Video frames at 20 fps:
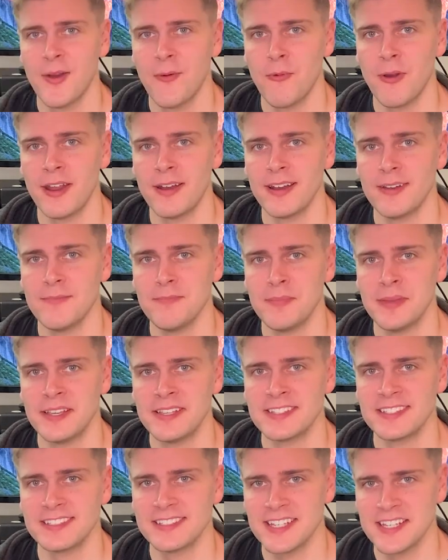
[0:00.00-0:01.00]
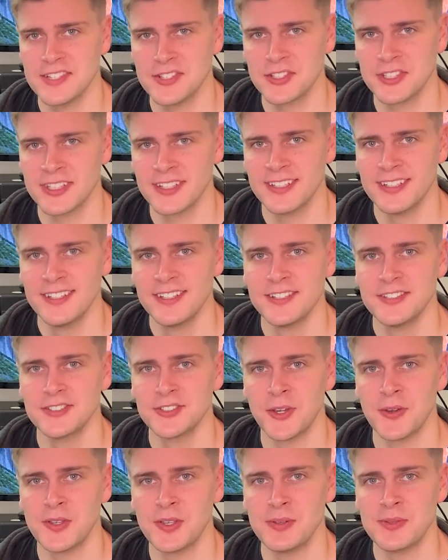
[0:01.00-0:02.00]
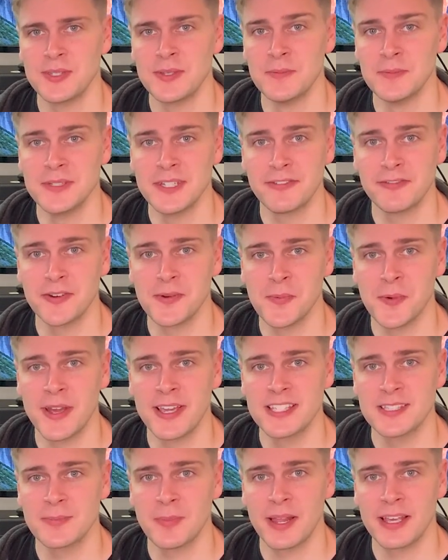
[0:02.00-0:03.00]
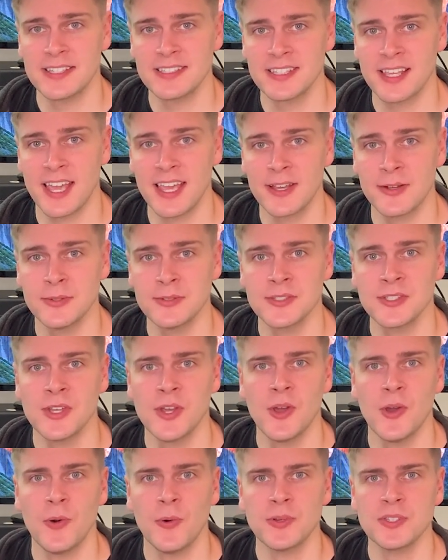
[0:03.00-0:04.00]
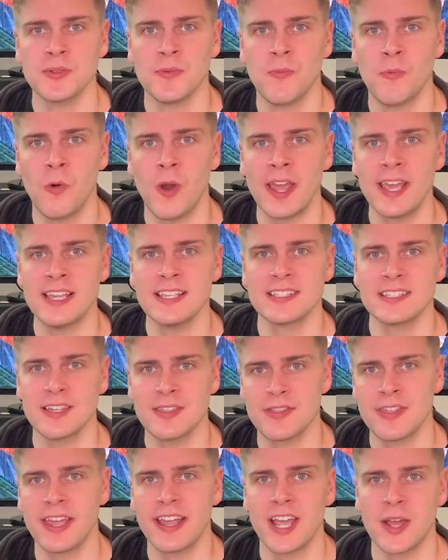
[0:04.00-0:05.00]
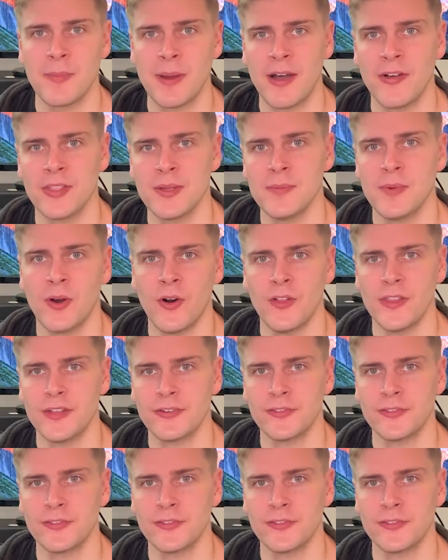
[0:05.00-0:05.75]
when me as a teacher show you some different ways to play scales or some ways to think about them on the